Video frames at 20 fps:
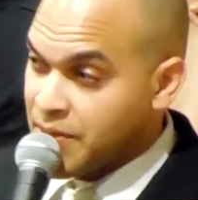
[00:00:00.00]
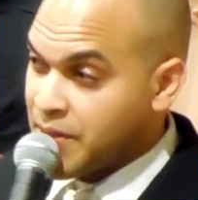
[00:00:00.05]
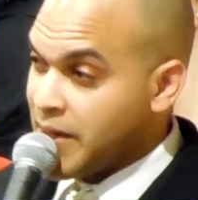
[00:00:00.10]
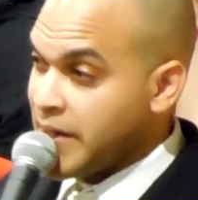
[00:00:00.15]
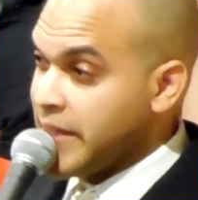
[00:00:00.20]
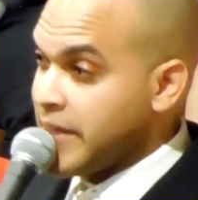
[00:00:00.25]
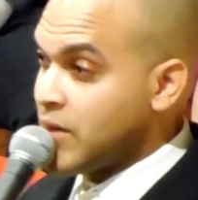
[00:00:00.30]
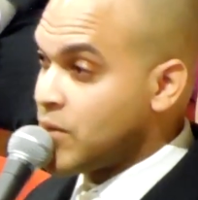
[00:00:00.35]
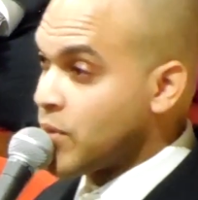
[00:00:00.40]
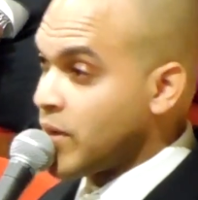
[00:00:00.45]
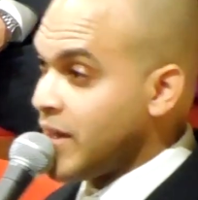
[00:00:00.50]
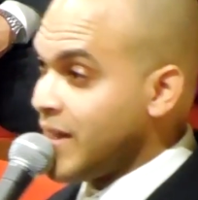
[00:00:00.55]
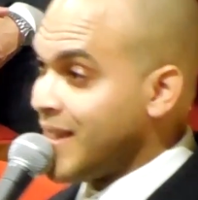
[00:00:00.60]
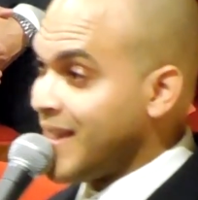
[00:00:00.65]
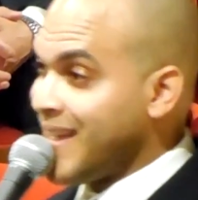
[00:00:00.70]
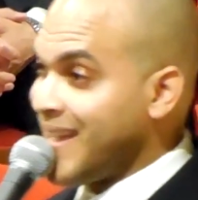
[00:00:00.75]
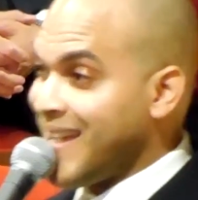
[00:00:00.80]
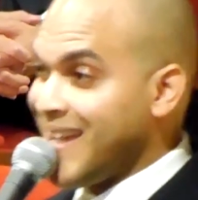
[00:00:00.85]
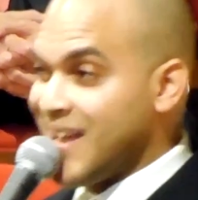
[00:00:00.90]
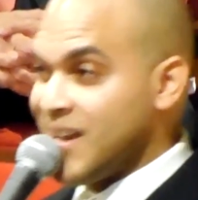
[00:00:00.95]
the late
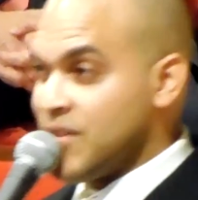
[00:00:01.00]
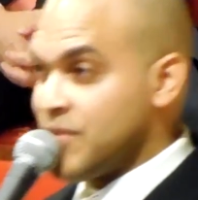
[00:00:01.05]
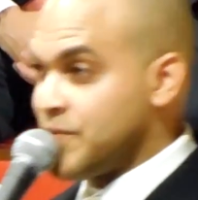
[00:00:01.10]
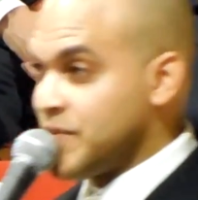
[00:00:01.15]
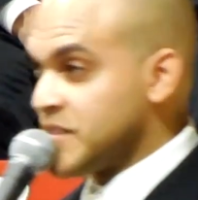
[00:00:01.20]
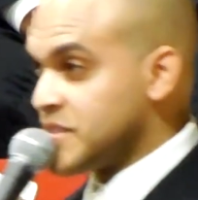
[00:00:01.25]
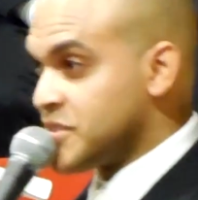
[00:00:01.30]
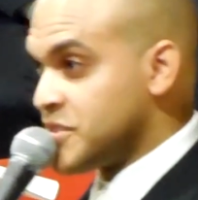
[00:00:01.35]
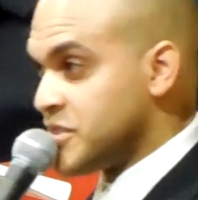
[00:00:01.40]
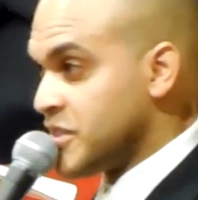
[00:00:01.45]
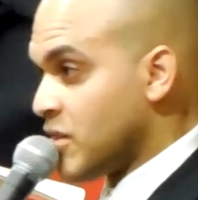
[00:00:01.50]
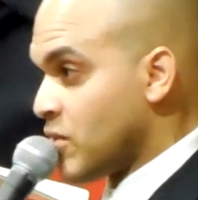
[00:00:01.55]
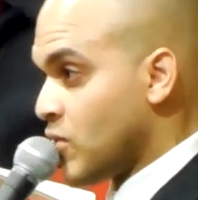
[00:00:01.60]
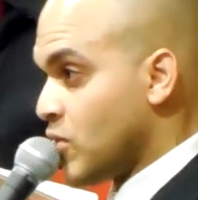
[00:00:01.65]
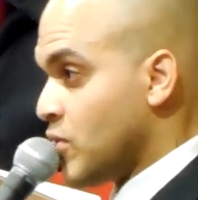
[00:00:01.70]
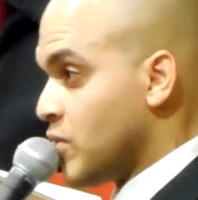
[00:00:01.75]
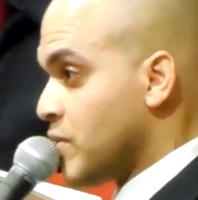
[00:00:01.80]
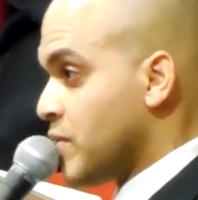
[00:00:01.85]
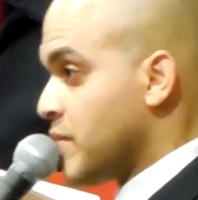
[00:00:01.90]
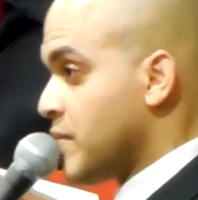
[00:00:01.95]
great Ella
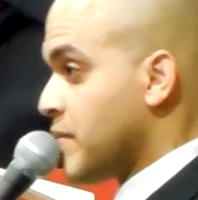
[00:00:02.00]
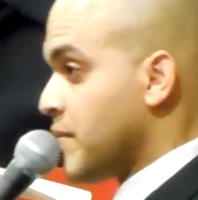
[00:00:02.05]
Fitzgerald,